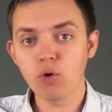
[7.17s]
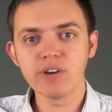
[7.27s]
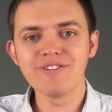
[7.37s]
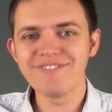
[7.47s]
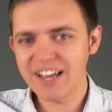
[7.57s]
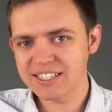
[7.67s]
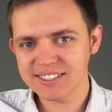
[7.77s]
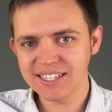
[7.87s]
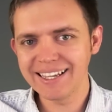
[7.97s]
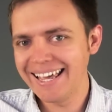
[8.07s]
or
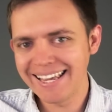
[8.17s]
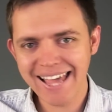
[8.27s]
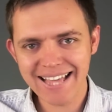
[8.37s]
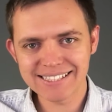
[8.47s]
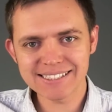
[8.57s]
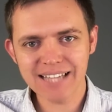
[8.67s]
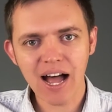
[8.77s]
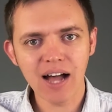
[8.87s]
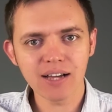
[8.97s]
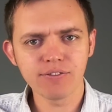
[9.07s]
investing in a
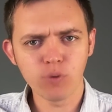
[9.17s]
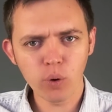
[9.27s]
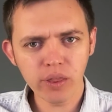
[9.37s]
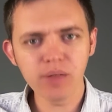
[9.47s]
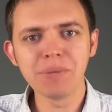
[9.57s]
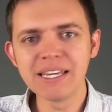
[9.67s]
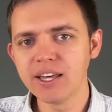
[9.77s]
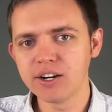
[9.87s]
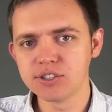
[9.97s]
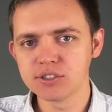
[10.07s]
stock for the
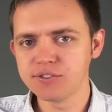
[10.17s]
beginners.